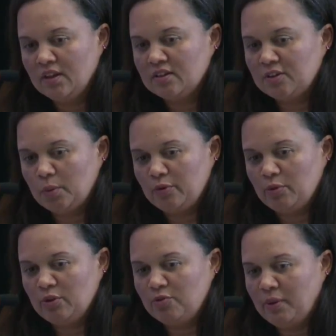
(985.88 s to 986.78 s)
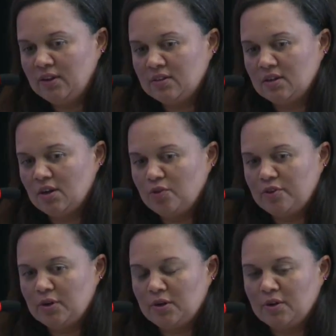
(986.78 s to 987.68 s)
So we've plotted it
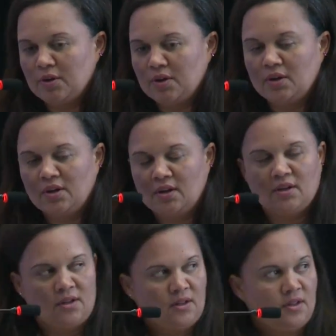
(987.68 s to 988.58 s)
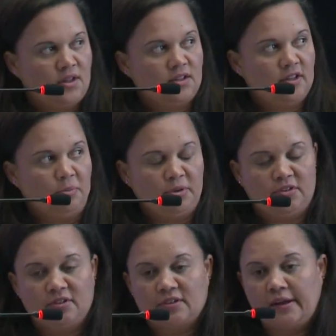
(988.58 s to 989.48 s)
over a
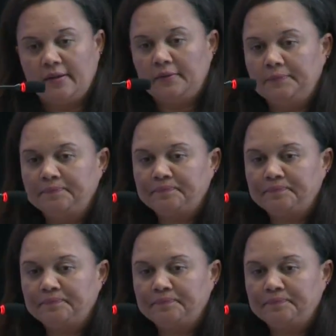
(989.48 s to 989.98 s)
temperature scale.